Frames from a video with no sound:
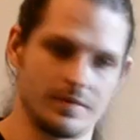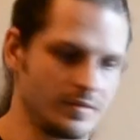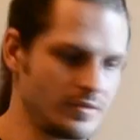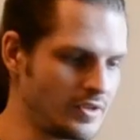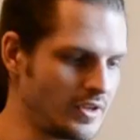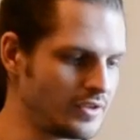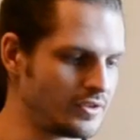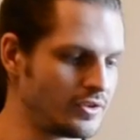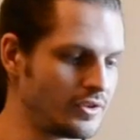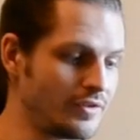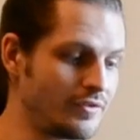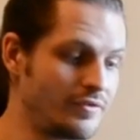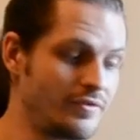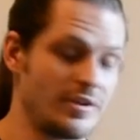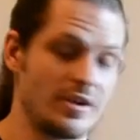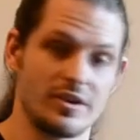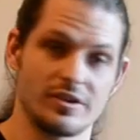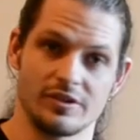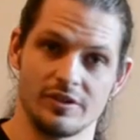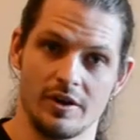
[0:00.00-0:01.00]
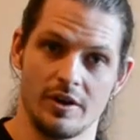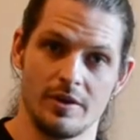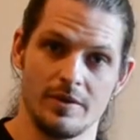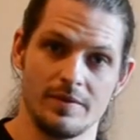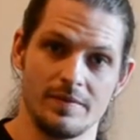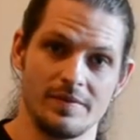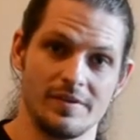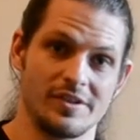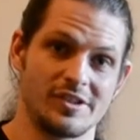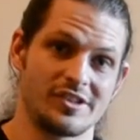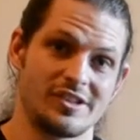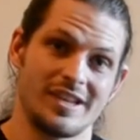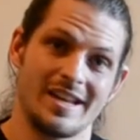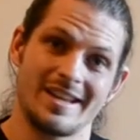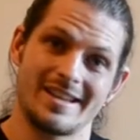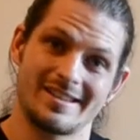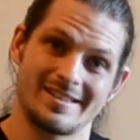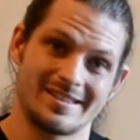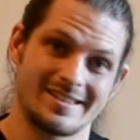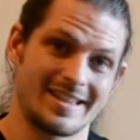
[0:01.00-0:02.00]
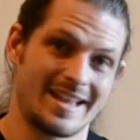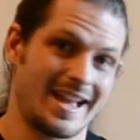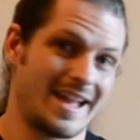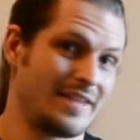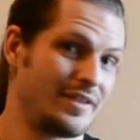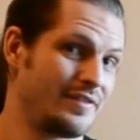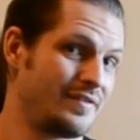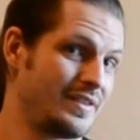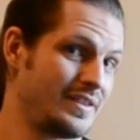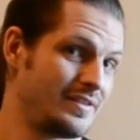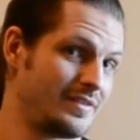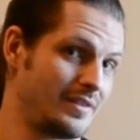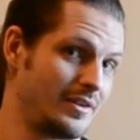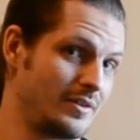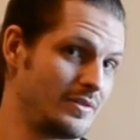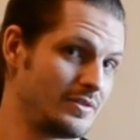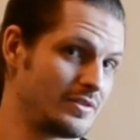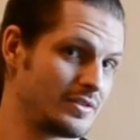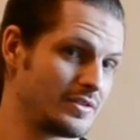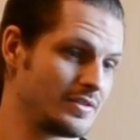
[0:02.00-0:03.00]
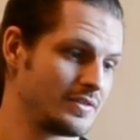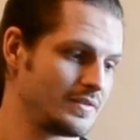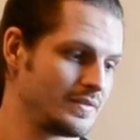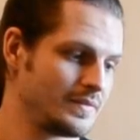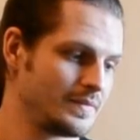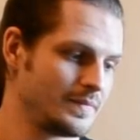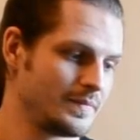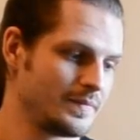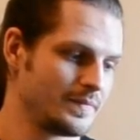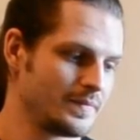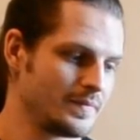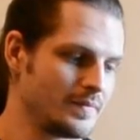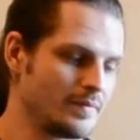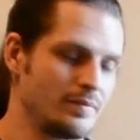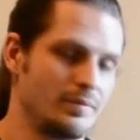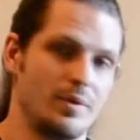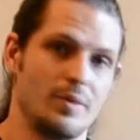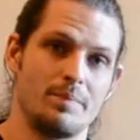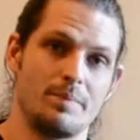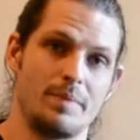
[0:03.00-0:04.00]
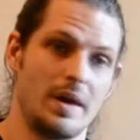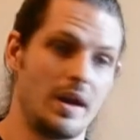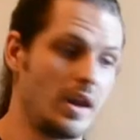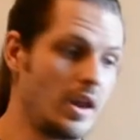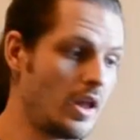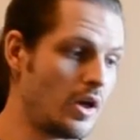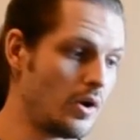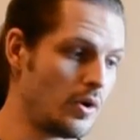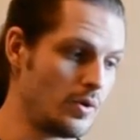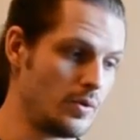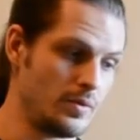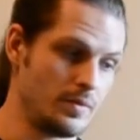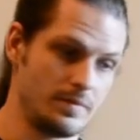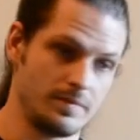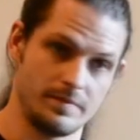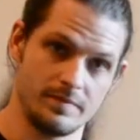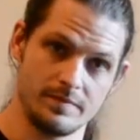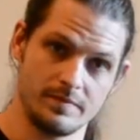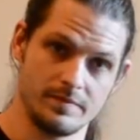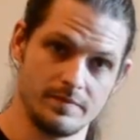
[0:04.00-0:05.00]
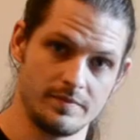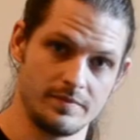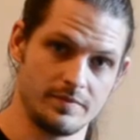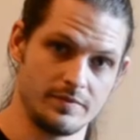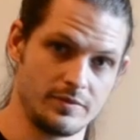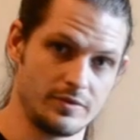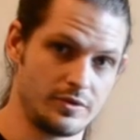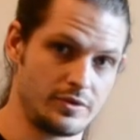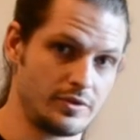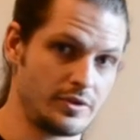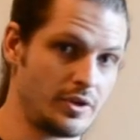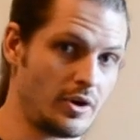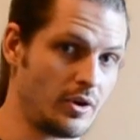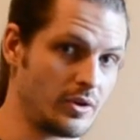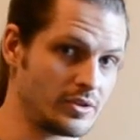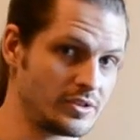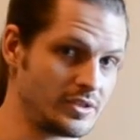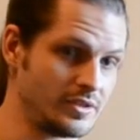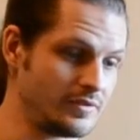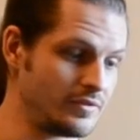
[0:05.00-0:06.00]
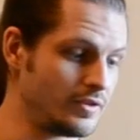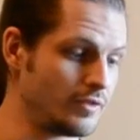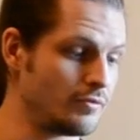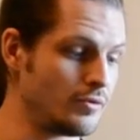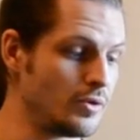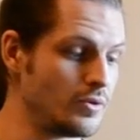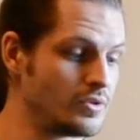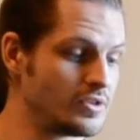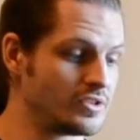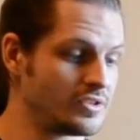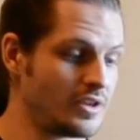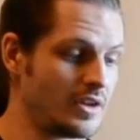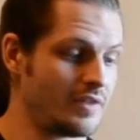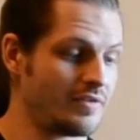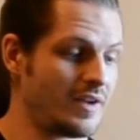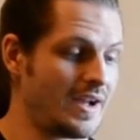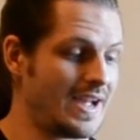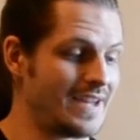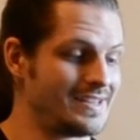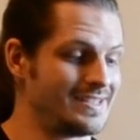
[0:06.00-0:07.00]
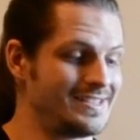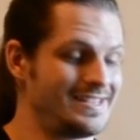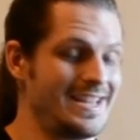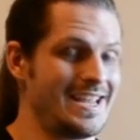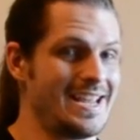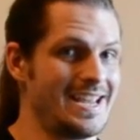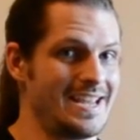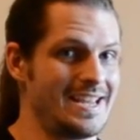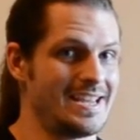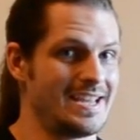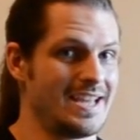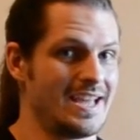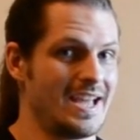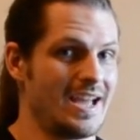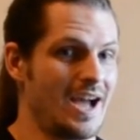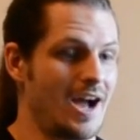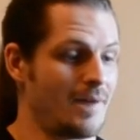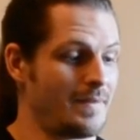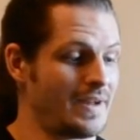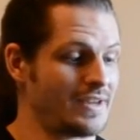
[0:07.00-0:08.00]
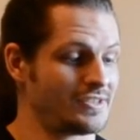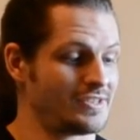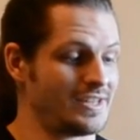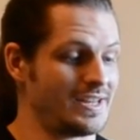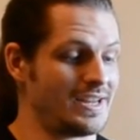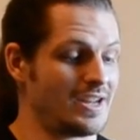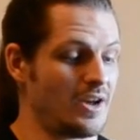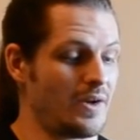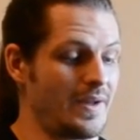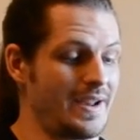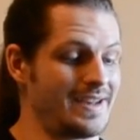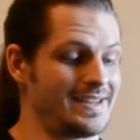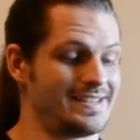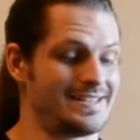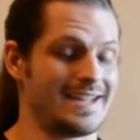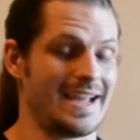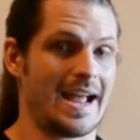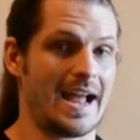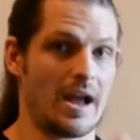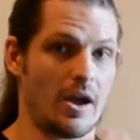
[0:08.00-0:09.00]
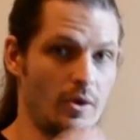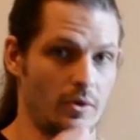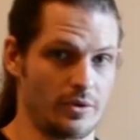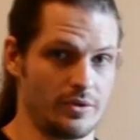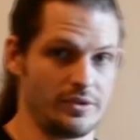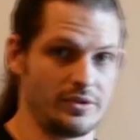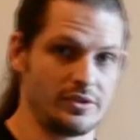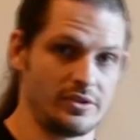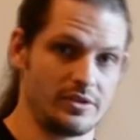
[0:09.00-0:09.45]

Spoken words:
so it's the first note, the 6th and the 5th notes, but below the octave, the roots. So if I had a D, I'm actually going down